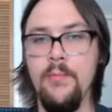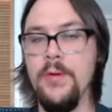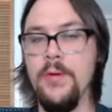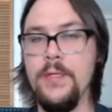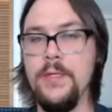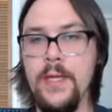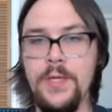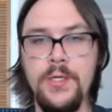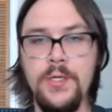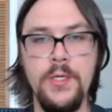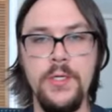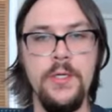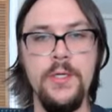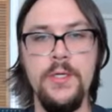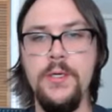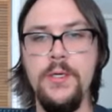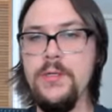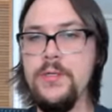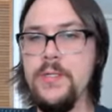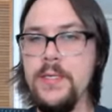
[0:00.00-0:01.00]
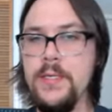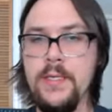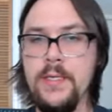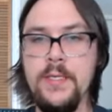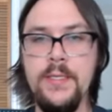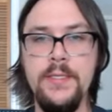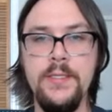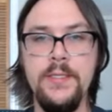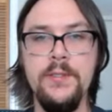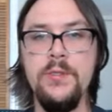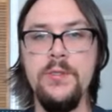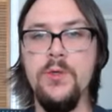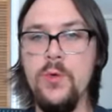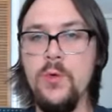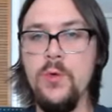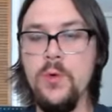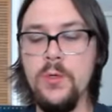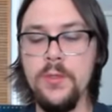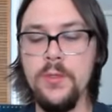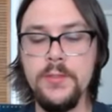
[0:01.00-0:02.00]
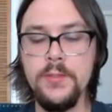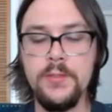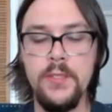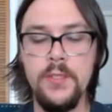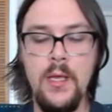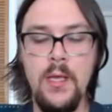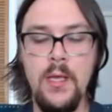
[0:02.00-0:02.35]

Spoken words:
prediction using these tools.